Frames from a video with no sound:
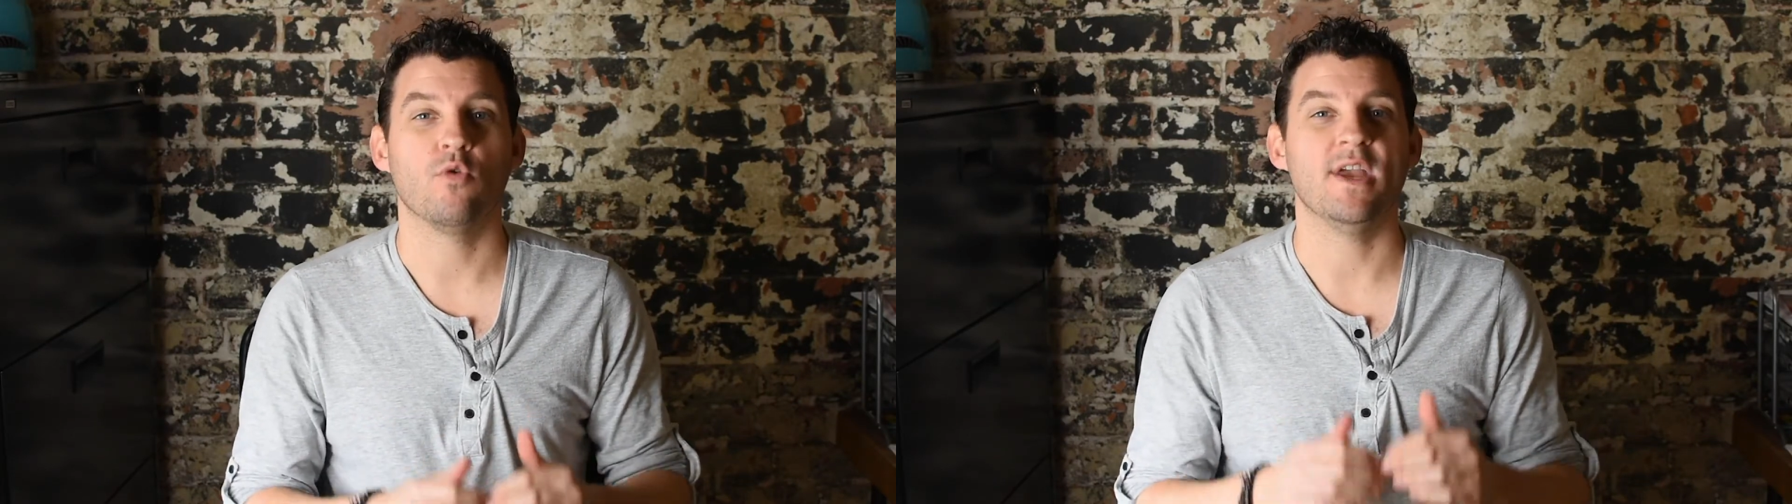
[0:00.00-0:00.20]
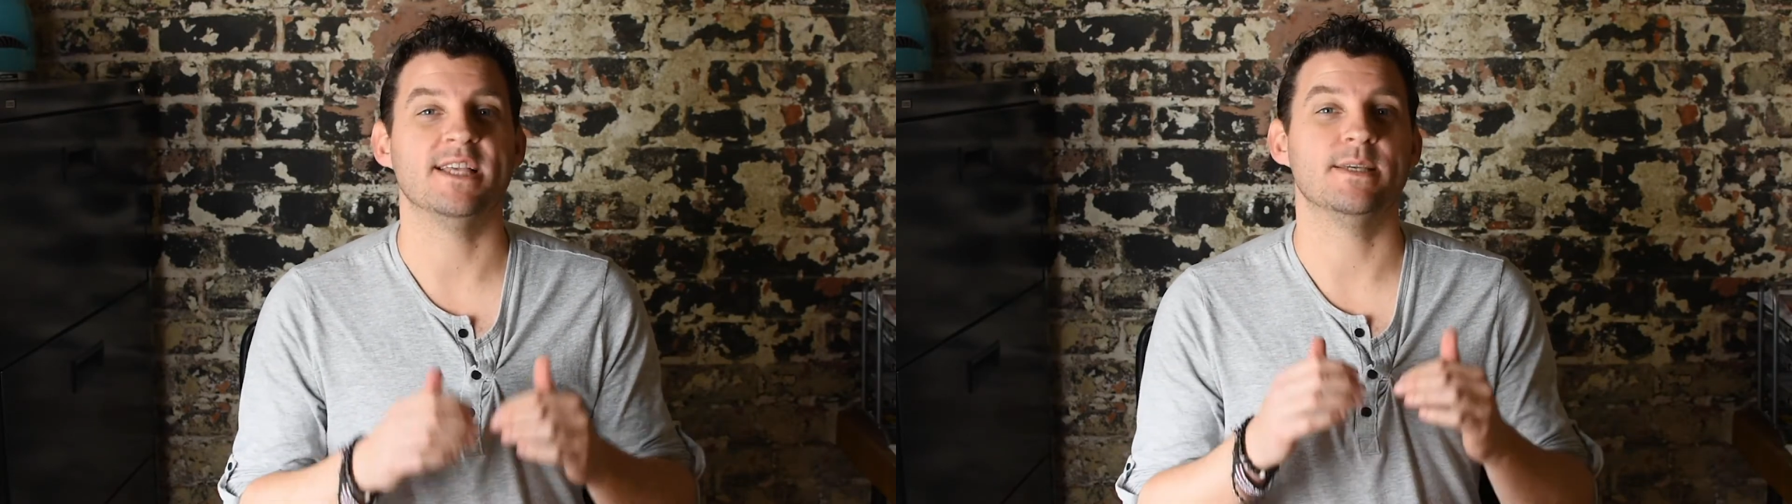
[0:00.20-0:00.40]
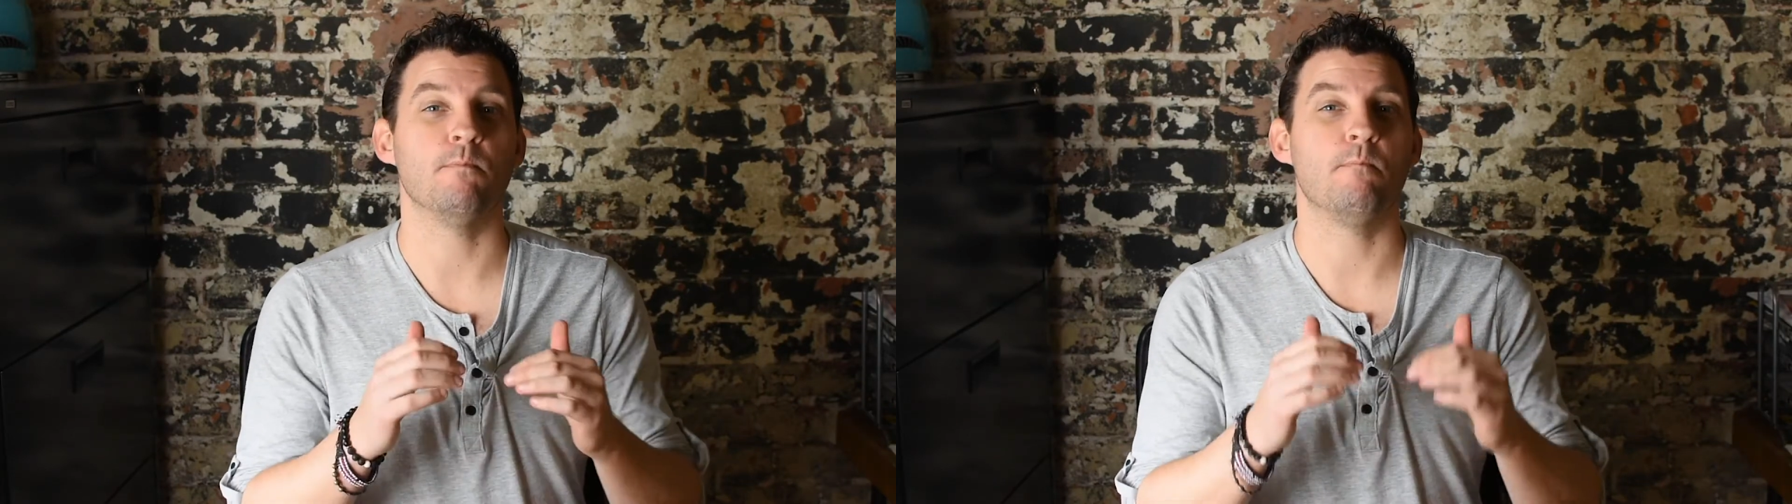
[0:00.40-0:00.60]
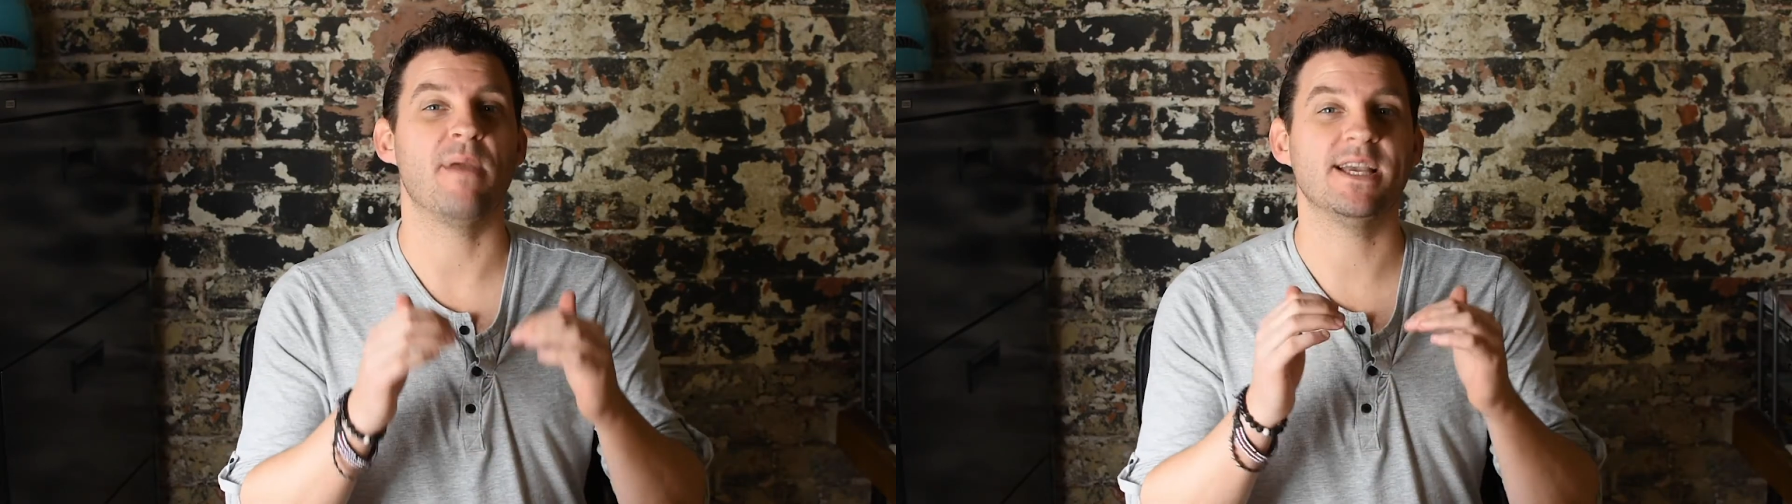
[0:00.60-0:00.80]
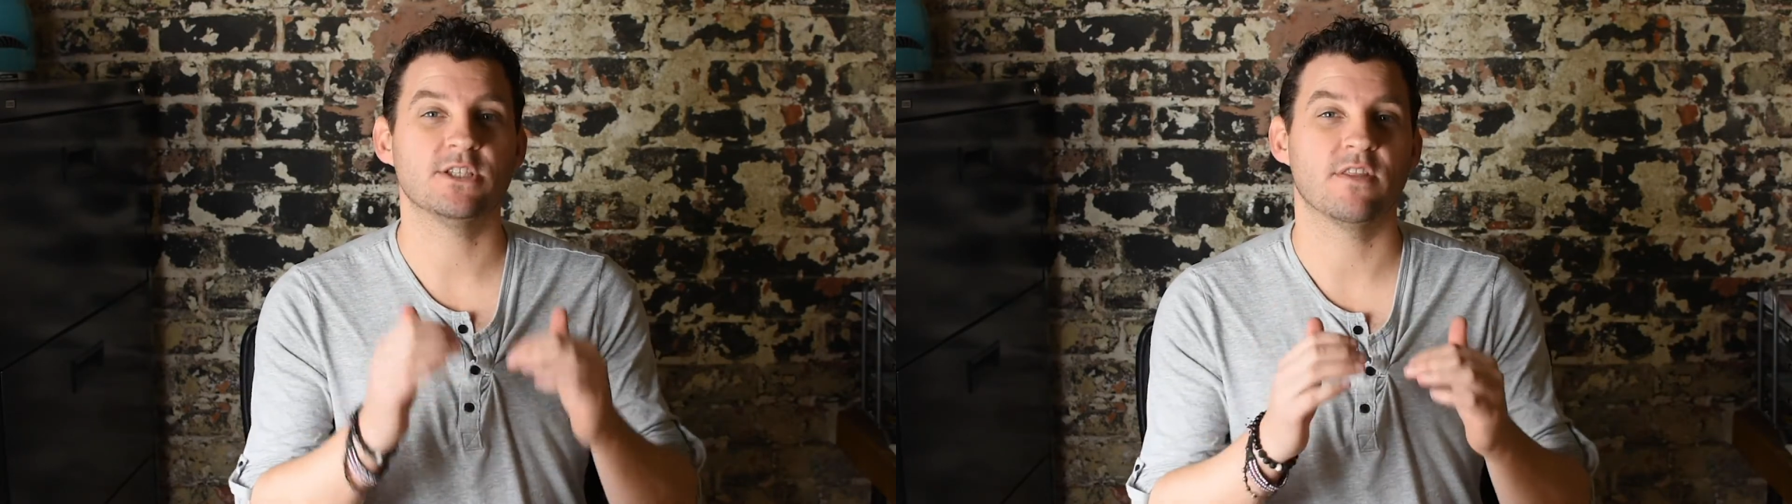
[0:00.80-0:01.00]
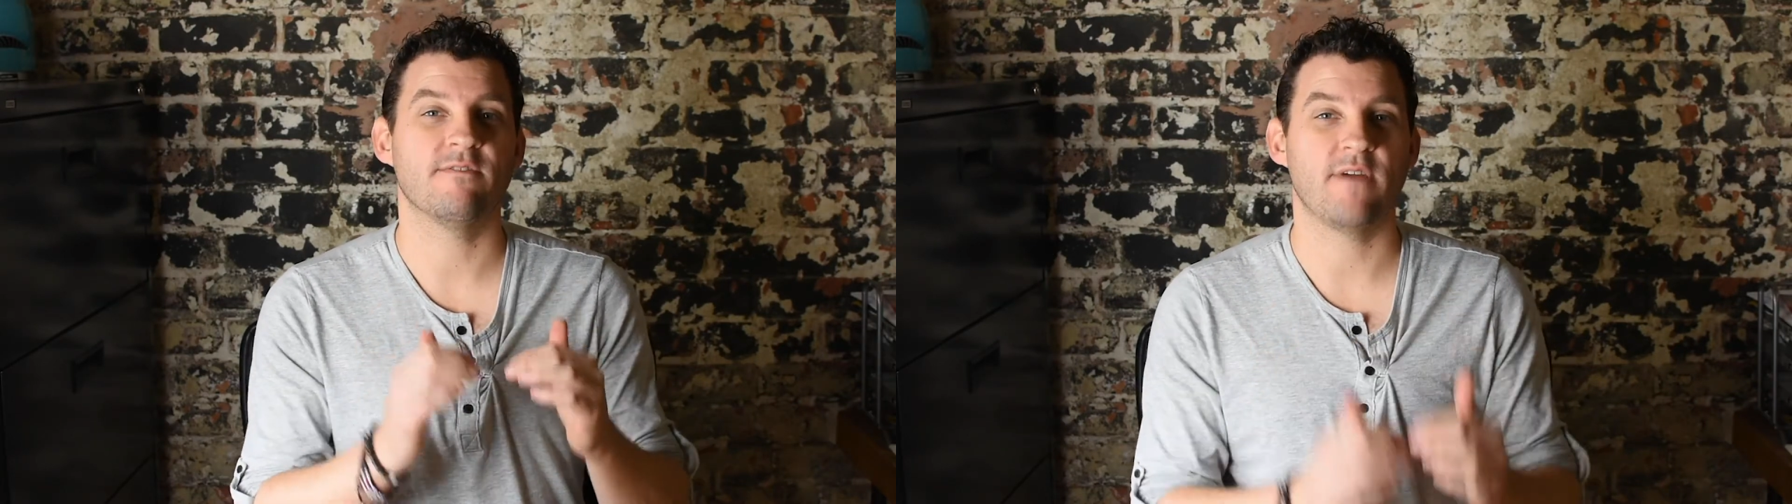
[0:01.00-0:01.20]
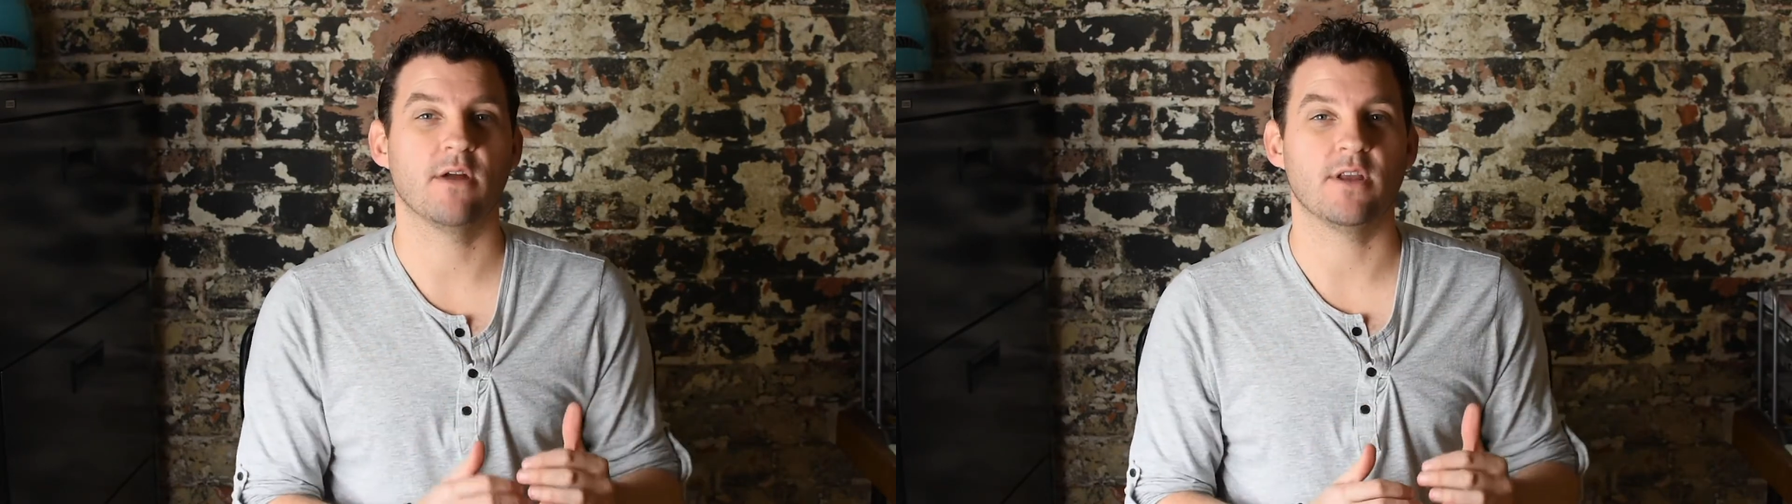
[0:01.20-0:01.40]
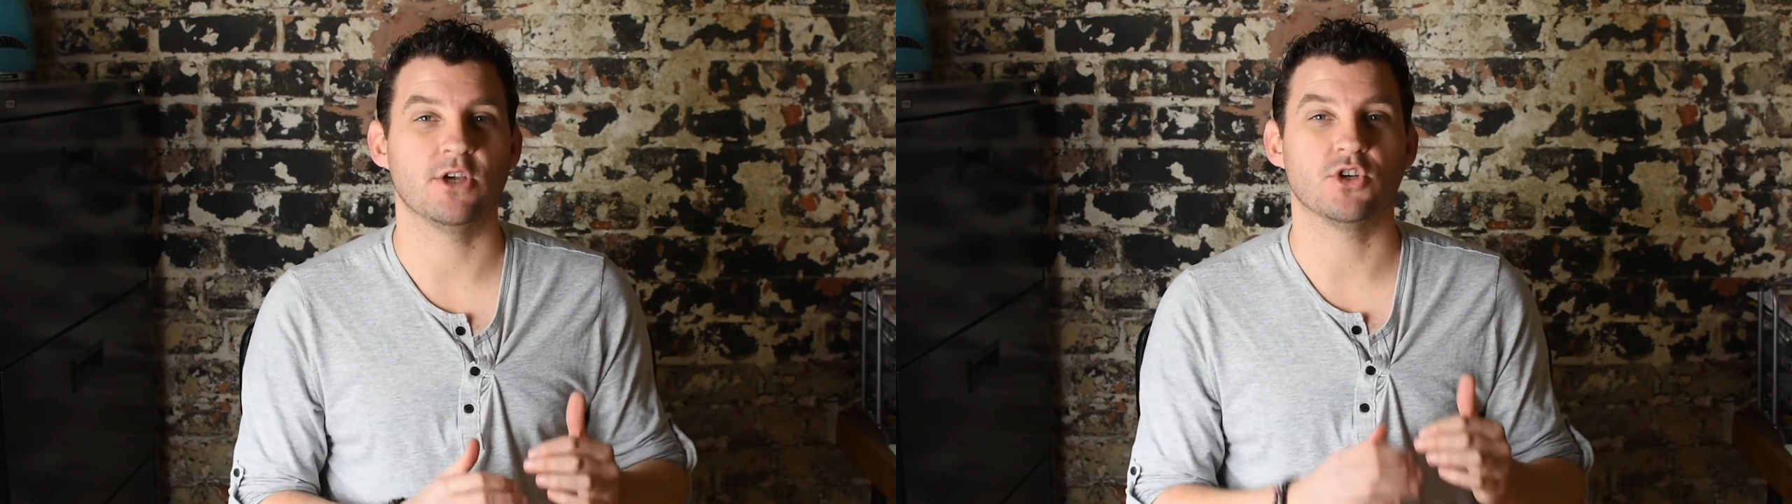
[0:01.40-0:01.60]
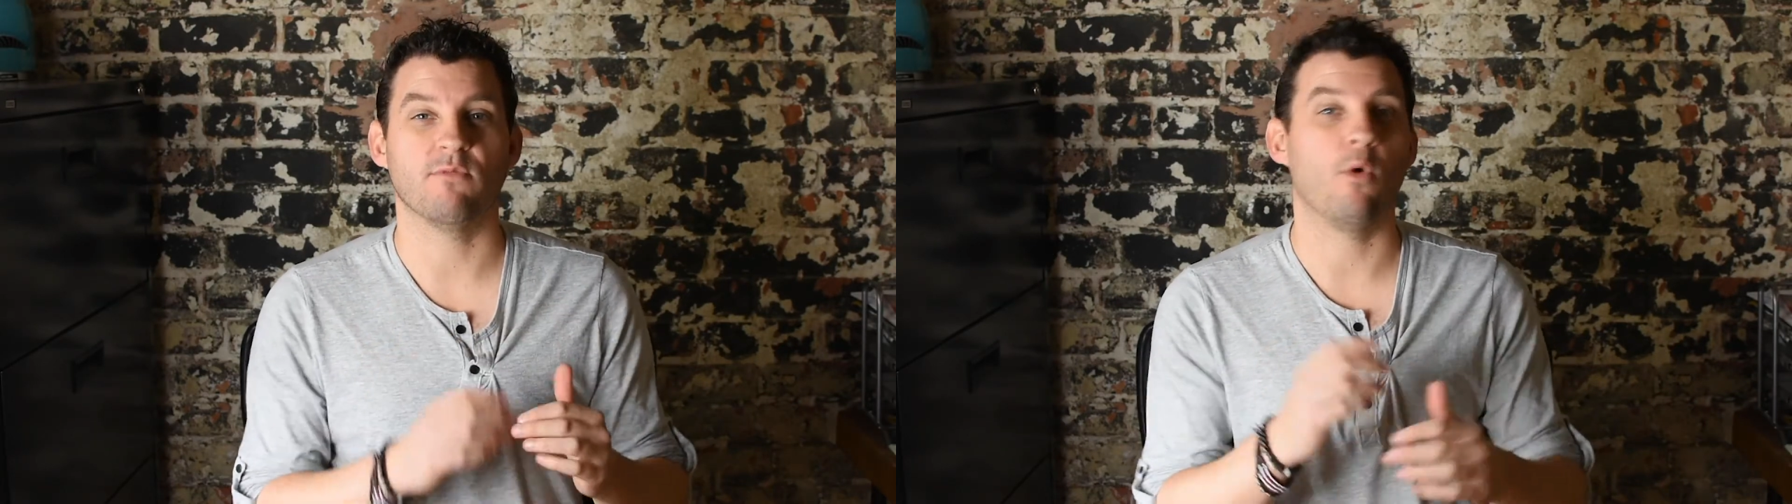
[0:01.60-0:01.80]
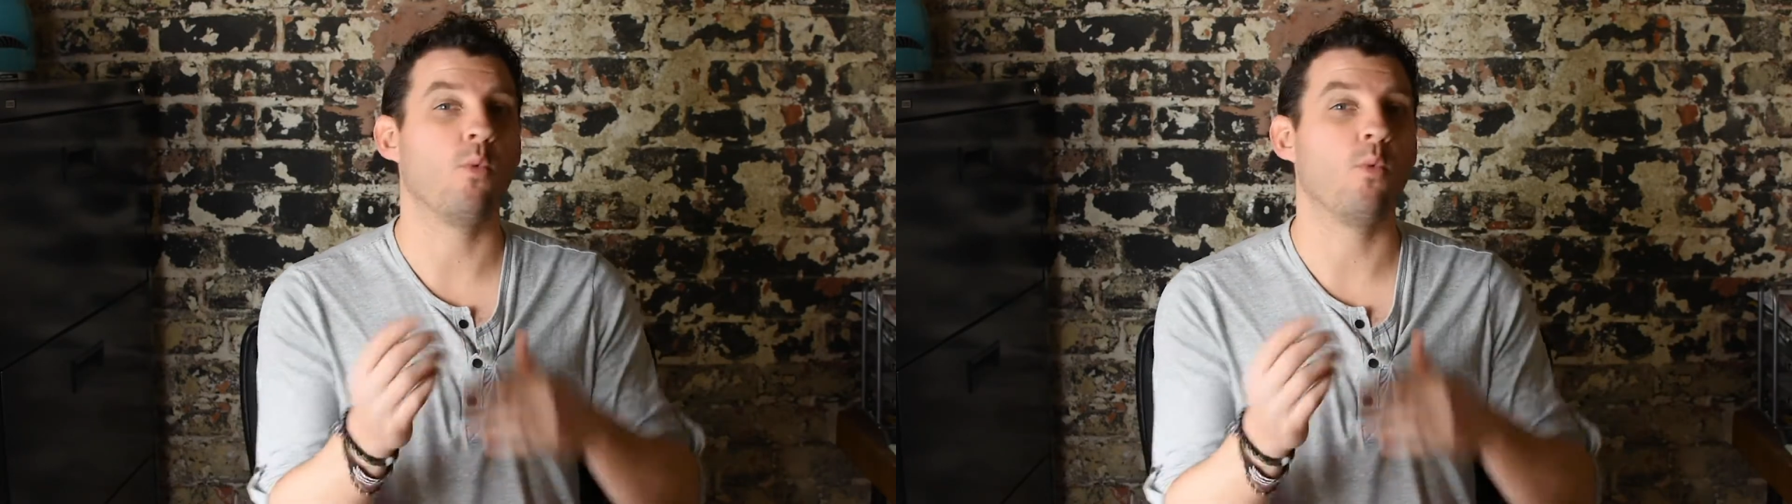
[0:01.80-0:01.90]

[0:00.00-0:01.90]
is based on the foundation of what